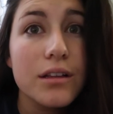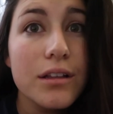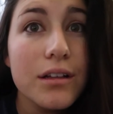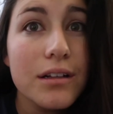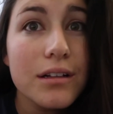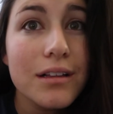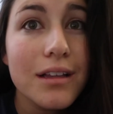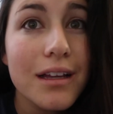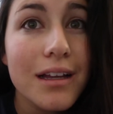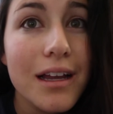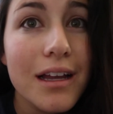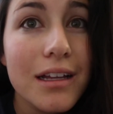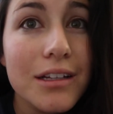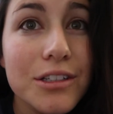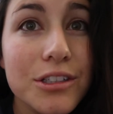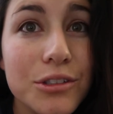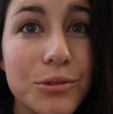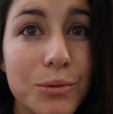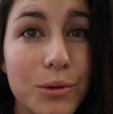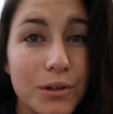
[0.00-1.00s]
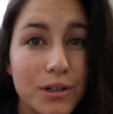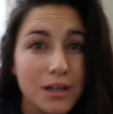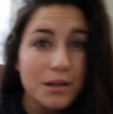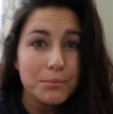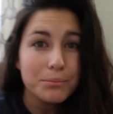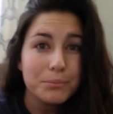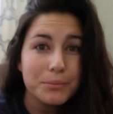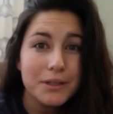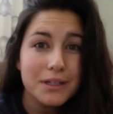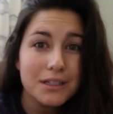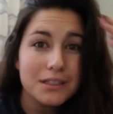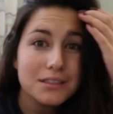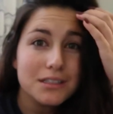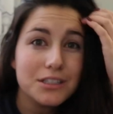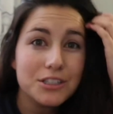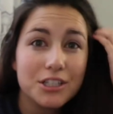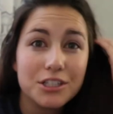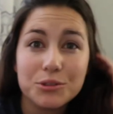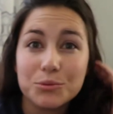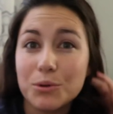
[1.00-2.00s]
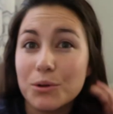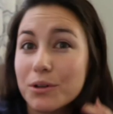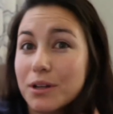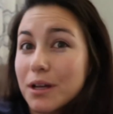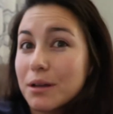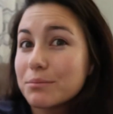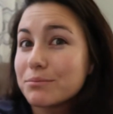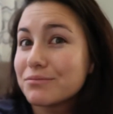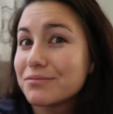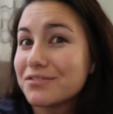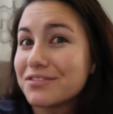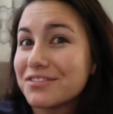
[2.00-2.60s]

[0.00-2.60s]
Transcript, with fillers: look like I just woke up because I just woke up.